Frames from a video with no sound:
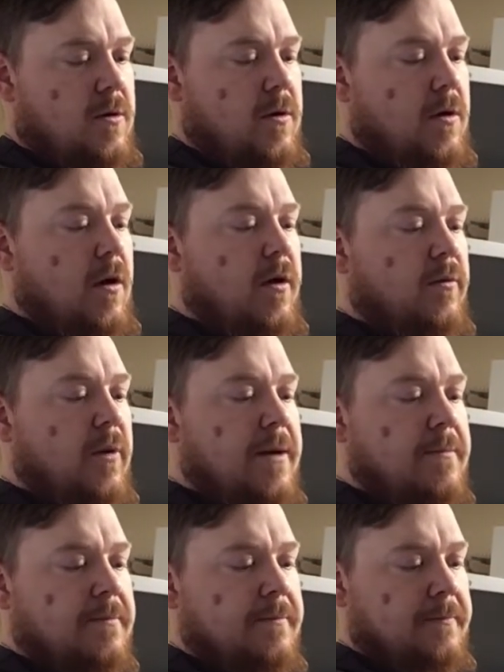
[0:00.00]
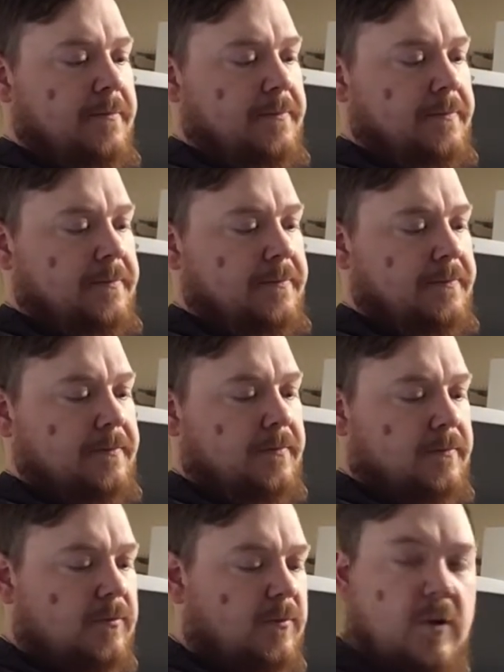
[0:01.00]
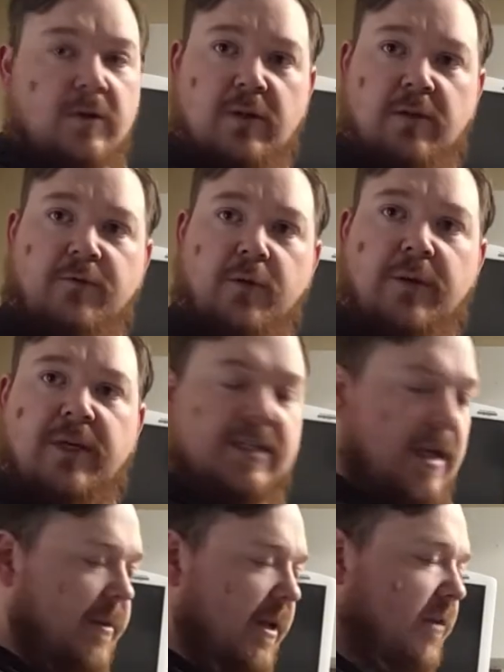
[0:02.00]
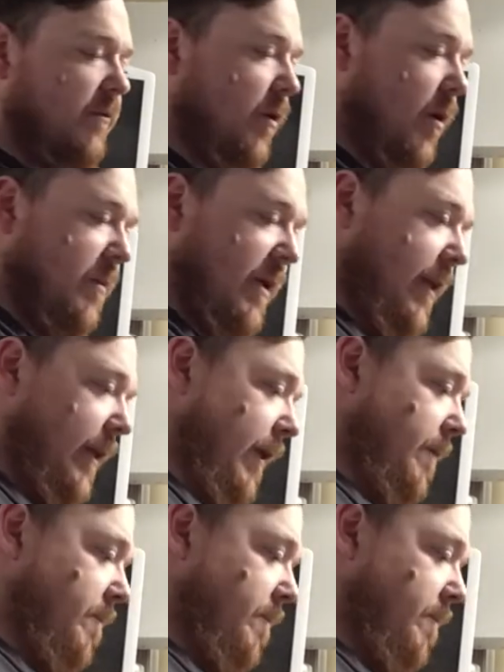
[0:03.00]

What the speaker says: all the way so the fluid does not begin to flow immediately.